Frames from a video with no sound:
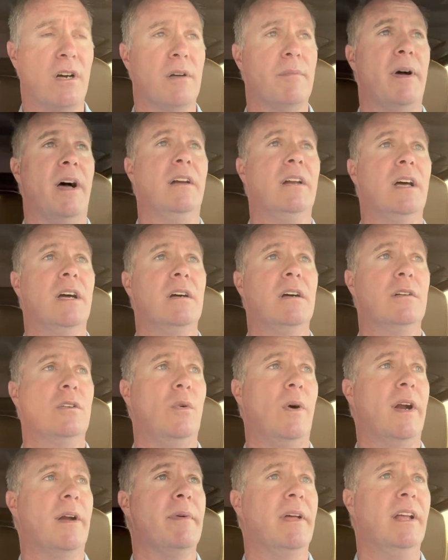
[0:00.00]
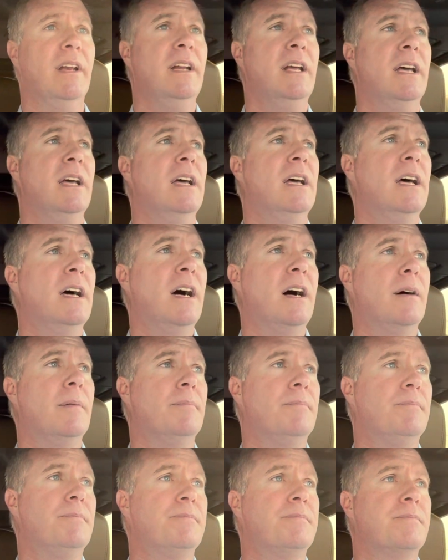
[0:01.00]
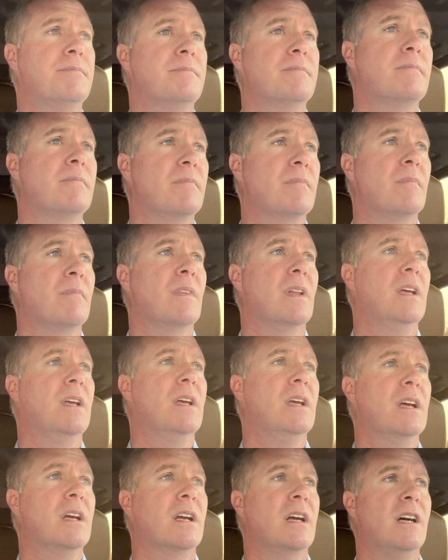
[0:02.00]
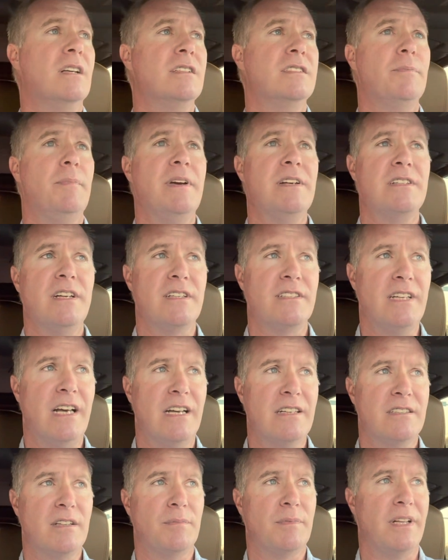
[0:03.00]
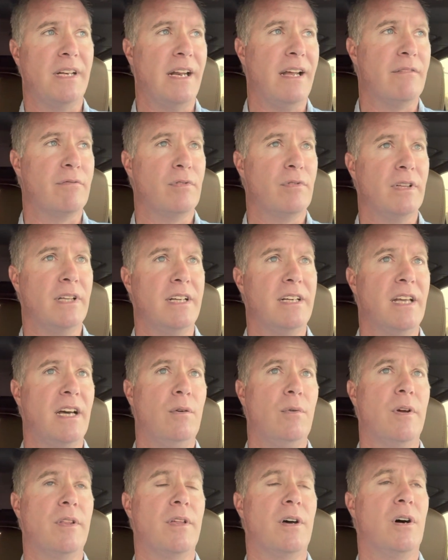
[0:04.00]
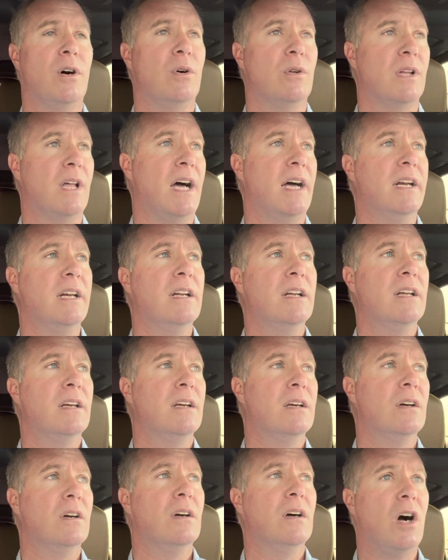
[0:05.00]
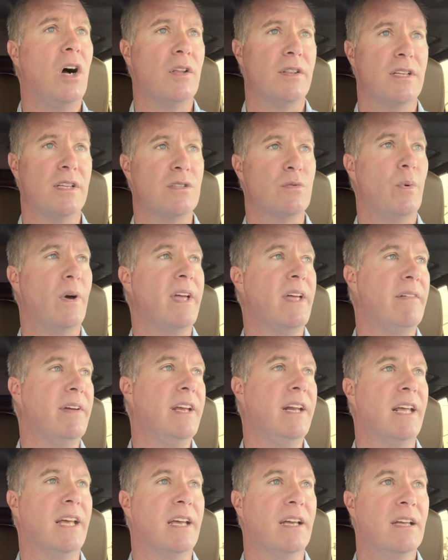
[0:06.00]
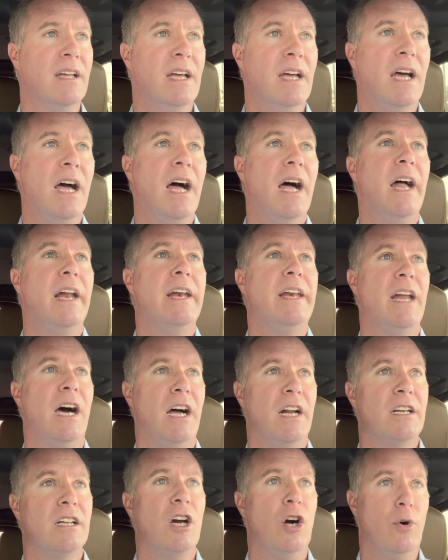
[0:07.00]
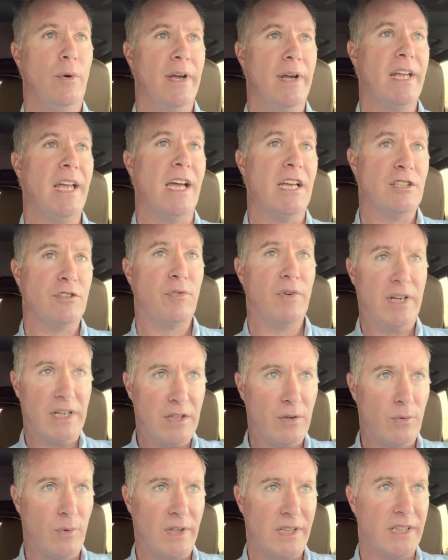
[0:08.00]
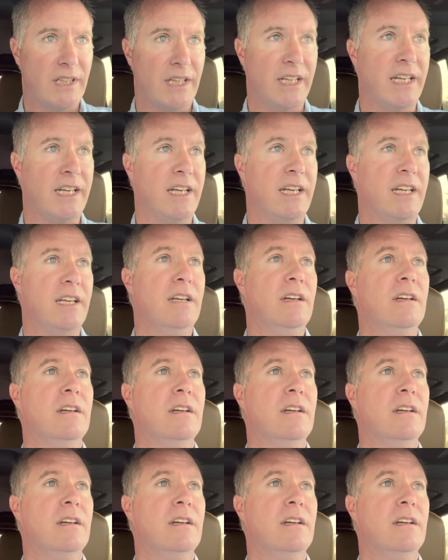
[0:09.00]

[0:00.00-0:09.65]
about quite a bit. Um, constipation is not something that I've really dealt with a whole lot on this way of eating. Not going as frequently,